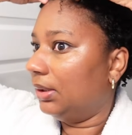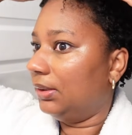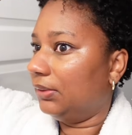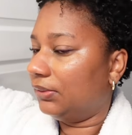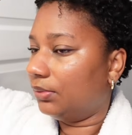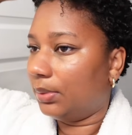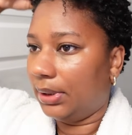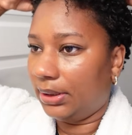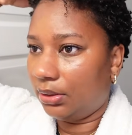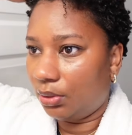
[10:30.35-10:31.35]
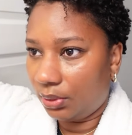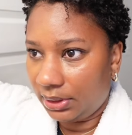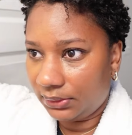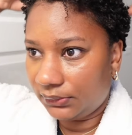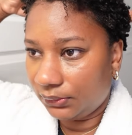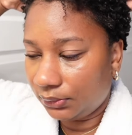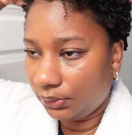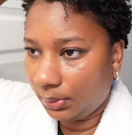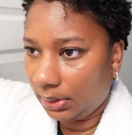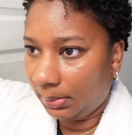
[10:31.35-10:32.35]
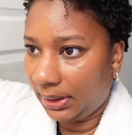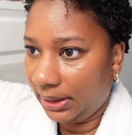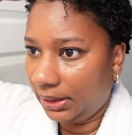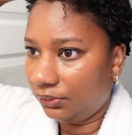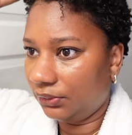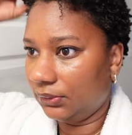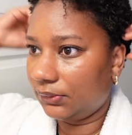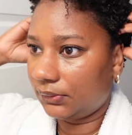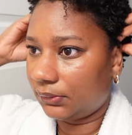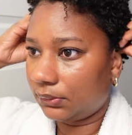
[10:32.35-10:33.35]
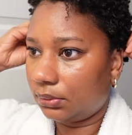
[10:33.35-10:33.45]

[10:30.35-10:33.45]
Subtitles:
this is where I go into doing my edges.